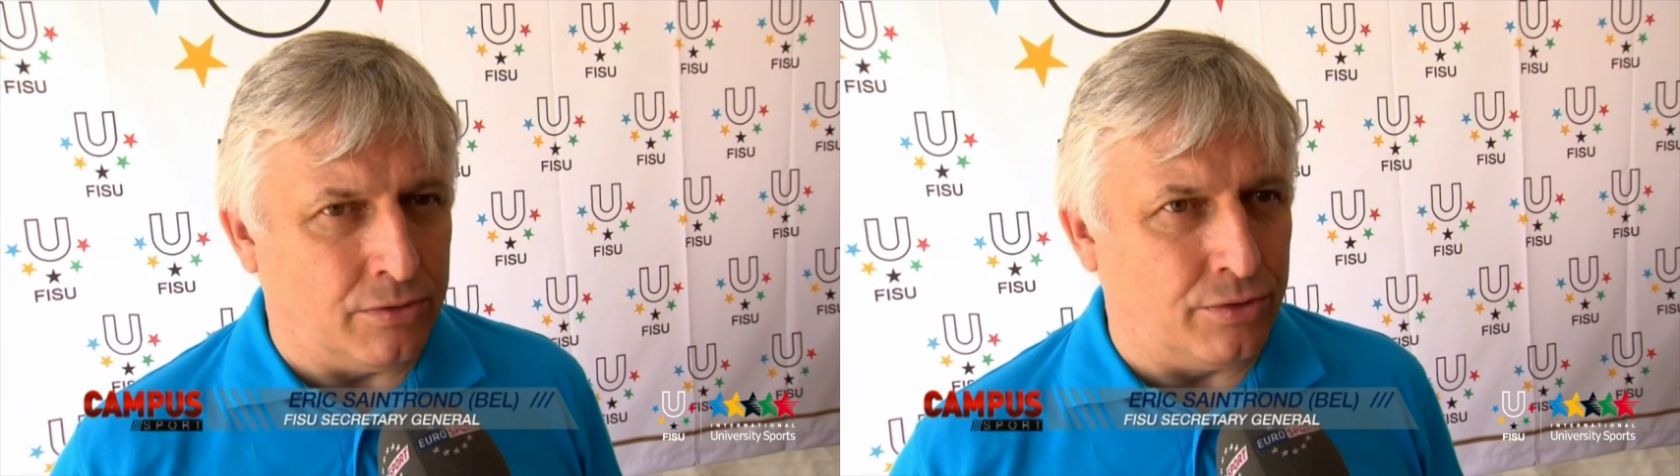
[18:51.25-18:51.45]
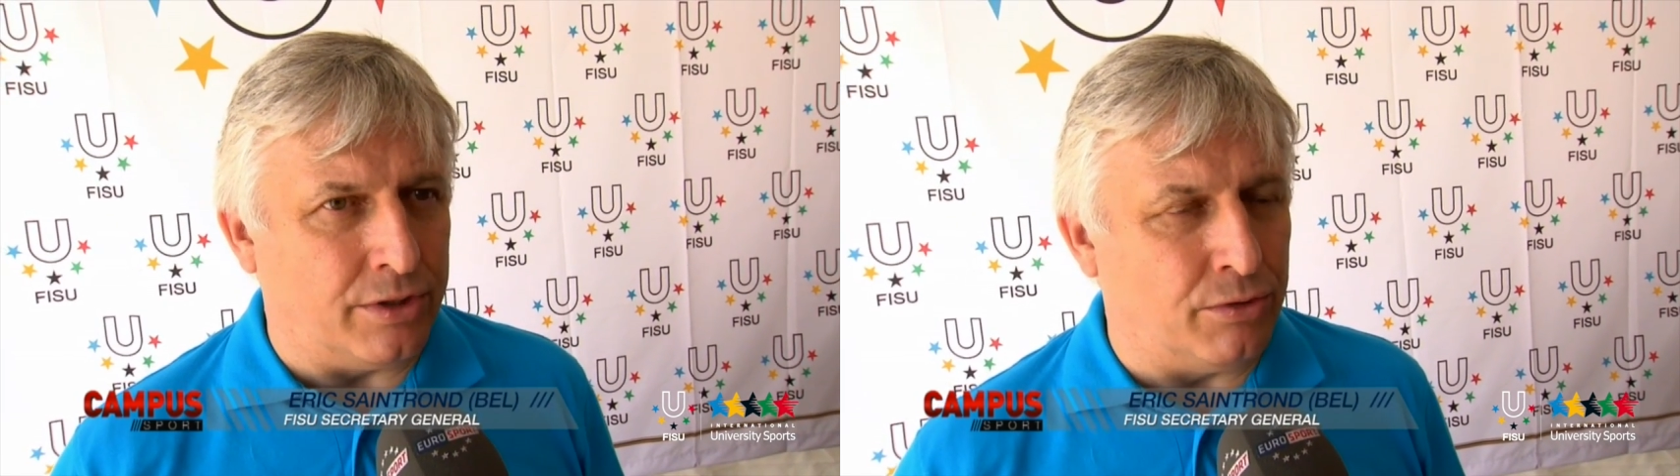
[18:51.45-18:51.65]

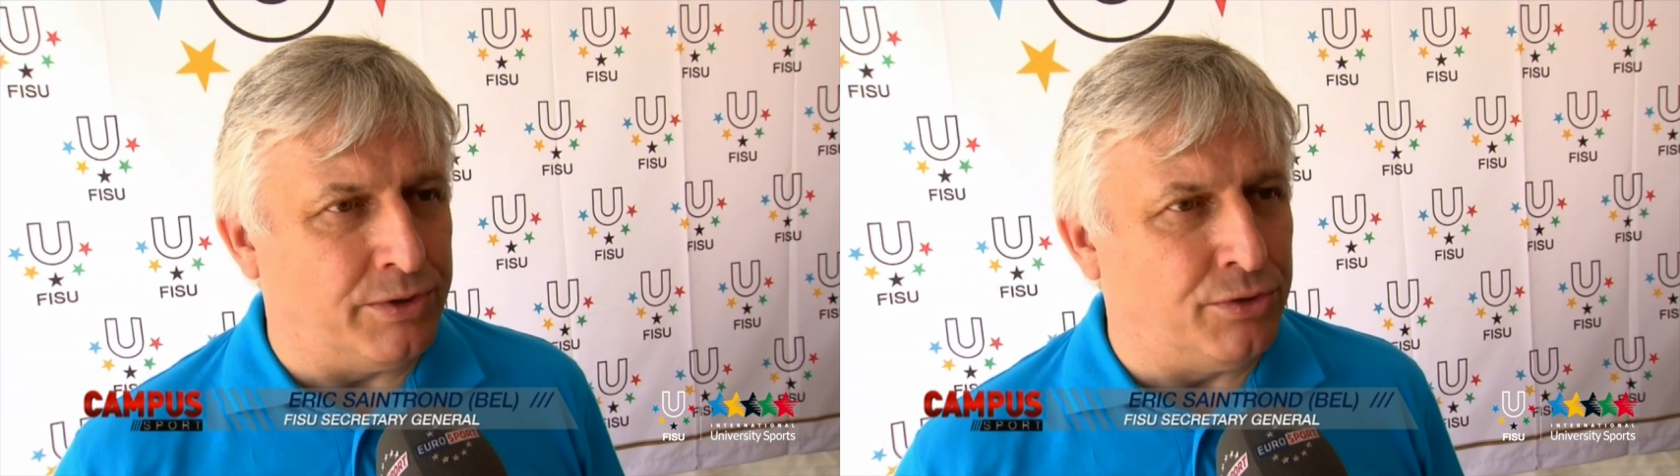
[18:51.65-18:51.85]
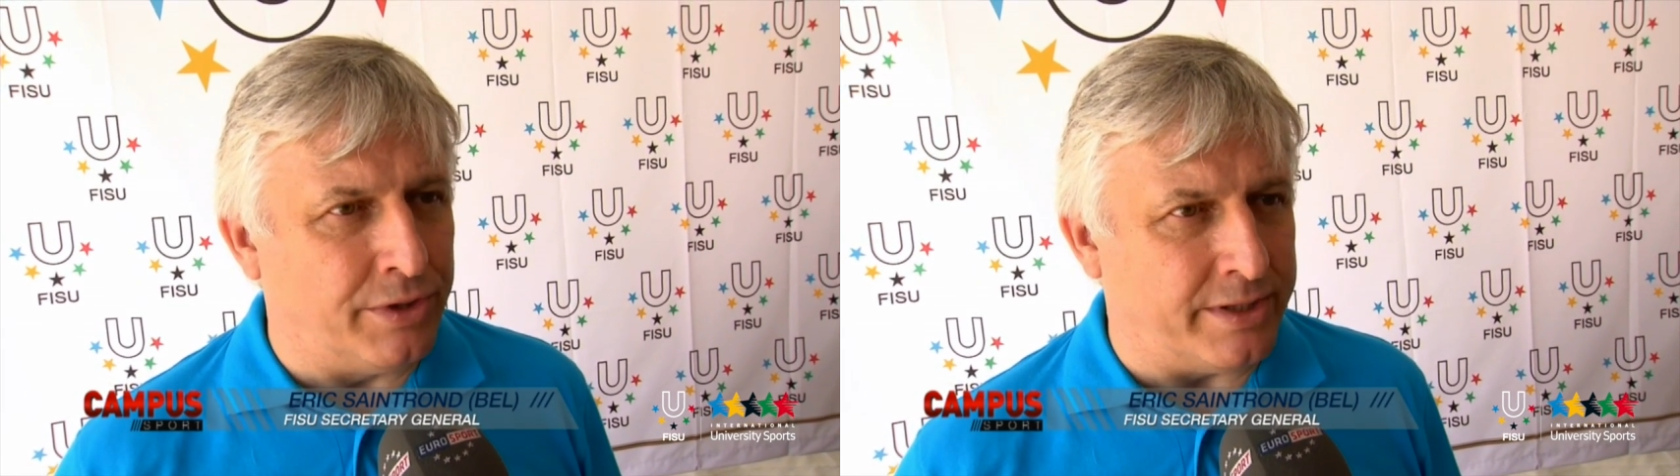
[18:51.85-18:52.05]
together
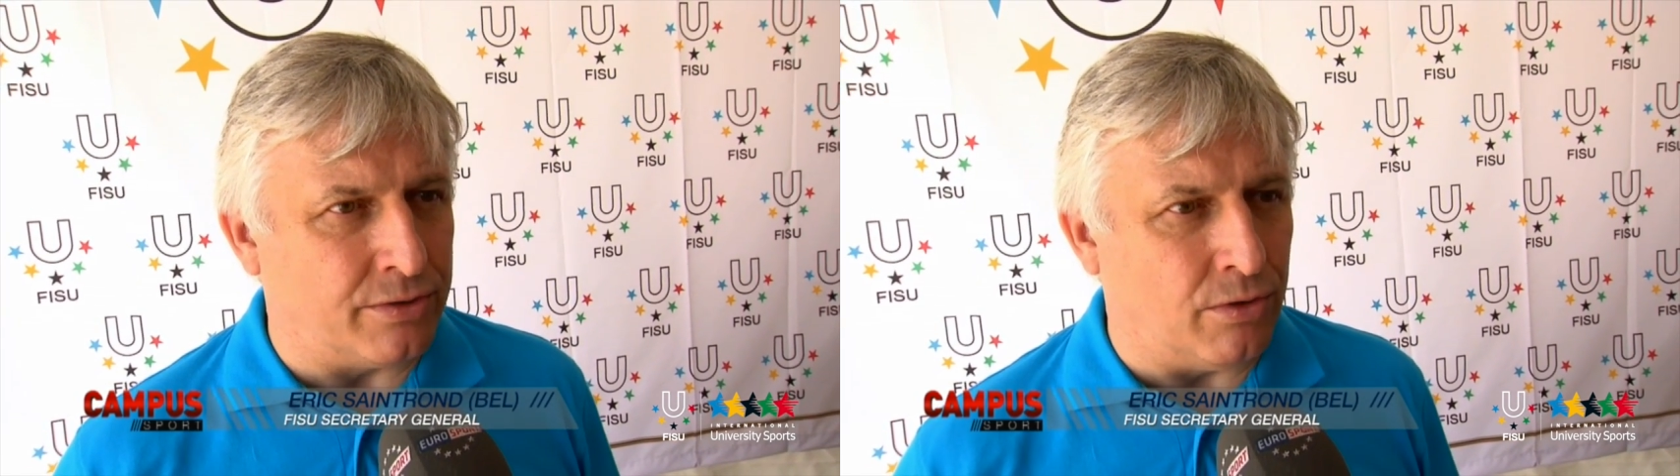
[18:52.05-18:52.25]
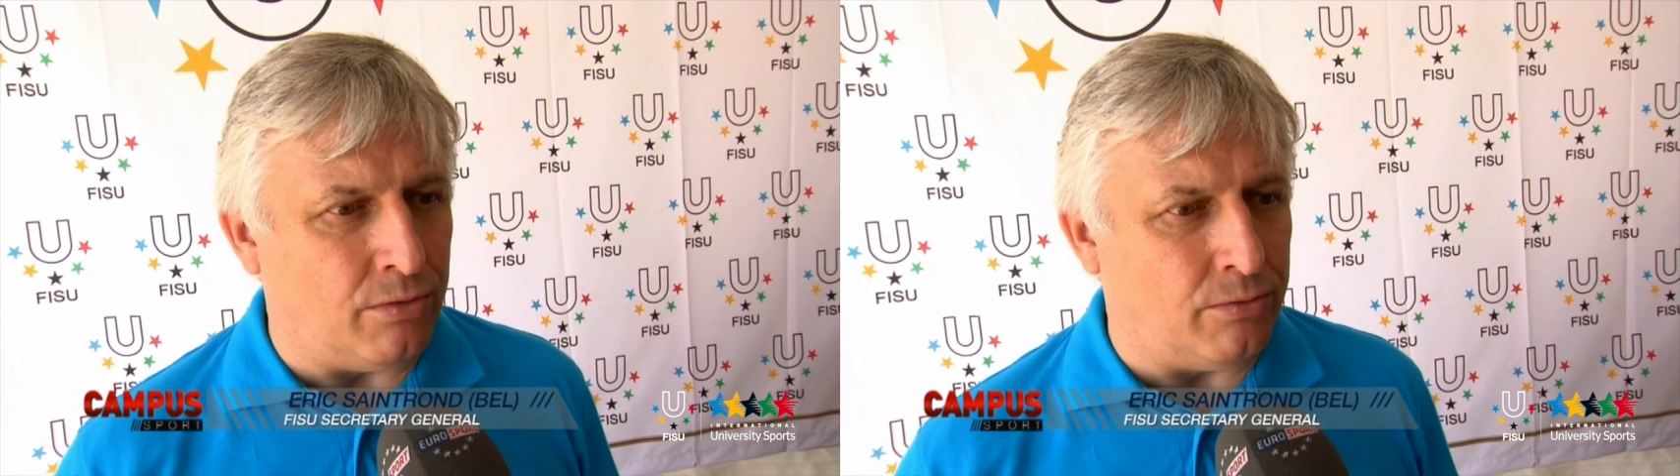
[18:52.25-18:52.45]
with
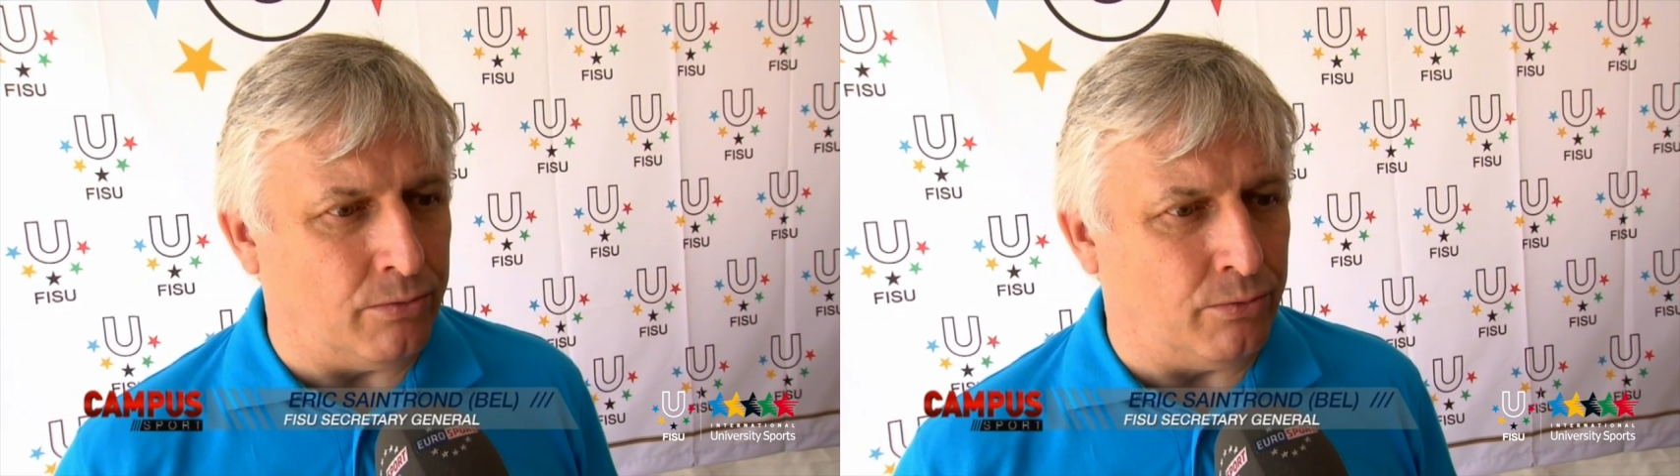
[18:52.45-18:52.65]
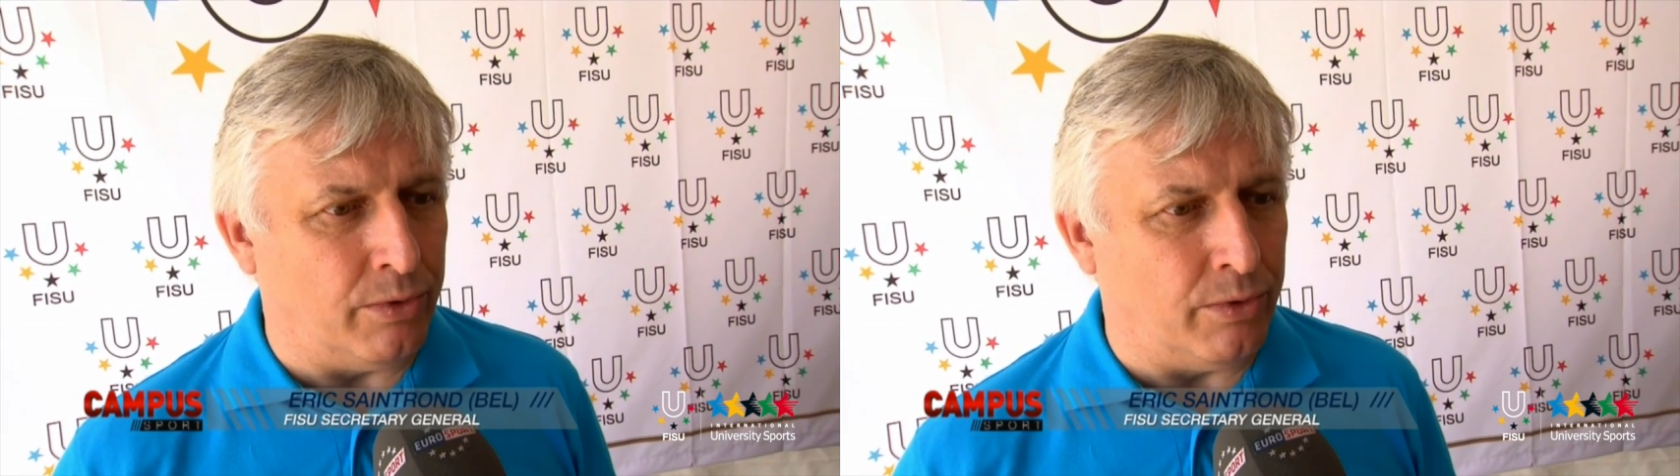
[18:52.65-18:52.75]
UNESCO,